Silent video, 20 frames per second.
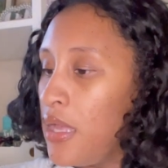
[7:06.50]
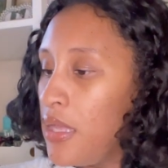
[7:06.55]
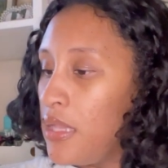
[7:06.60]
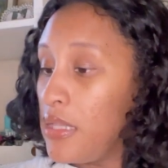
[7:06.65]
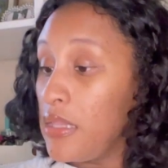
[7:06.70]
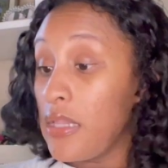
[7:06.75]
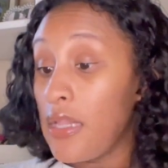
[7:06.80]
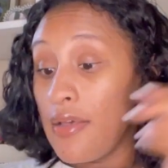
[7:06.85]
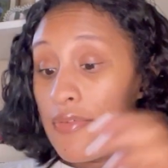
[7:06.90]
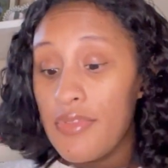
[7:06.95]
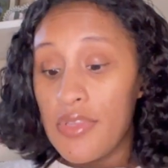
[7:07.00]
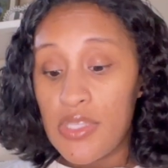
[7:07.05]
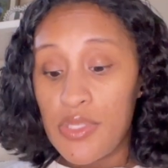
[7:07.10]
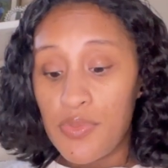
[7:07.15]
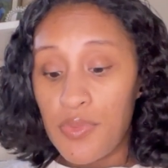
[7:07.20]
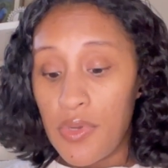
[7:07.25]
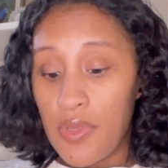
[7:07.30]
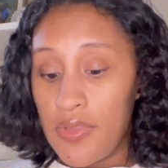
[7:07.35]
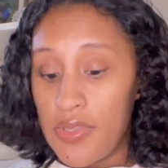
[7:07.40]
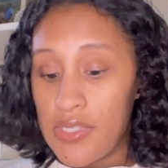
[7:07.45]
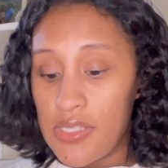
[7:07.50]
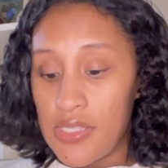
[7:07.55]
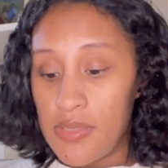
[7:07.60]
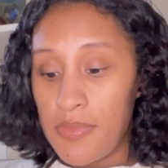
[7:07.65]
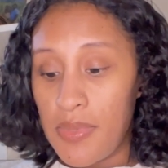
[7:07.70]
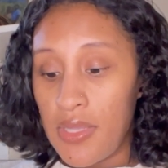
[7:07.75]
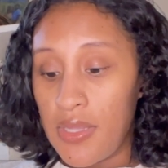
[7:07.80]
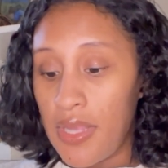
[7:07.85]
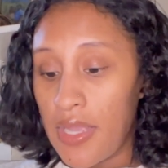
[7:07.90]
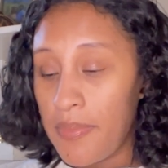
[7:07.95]
Love this one. This has
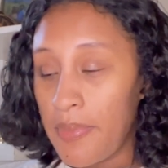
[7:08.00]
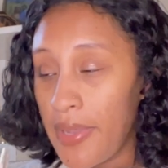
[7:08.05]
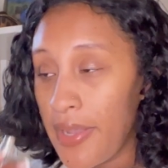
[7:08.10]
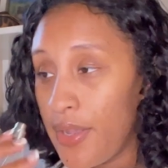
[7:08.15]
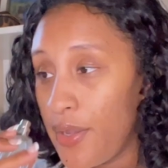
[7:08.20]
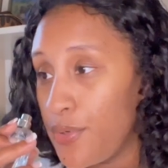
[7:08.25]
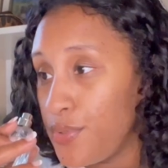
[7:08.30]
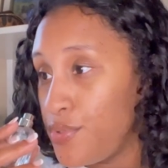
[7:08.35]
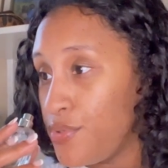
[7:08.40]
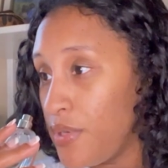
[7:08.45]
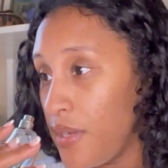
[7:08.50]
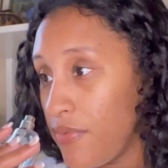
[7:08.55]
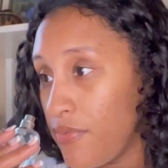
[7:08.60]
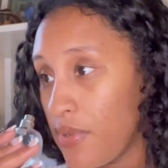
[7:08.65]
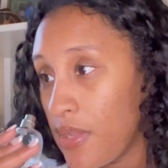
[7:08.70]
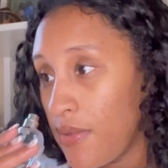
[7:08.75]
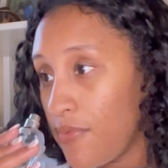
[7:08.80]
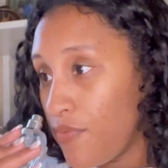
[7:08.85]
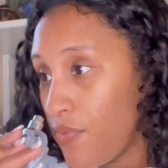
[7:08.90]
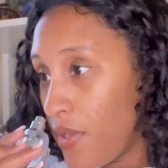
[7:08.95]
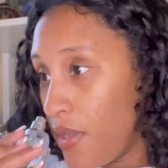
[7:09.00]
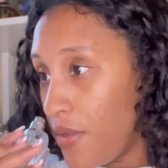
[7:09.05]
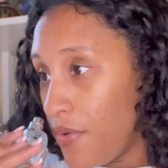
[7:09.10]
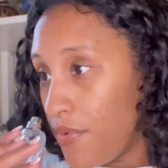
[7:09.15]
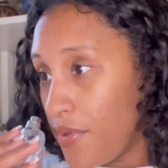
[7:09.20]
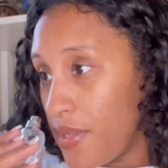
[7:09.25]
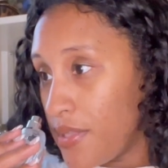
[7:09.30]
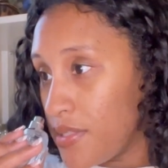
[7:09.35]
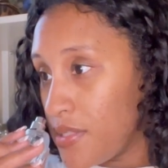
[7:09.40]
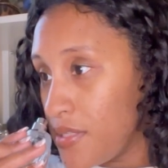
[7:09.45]
been like my go-to everyday
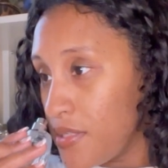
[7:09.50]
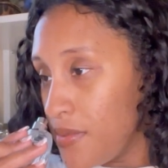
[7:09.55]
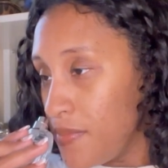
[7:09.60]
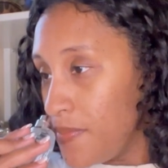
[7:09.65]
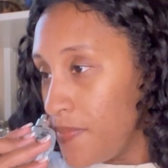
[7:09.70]
fragrance.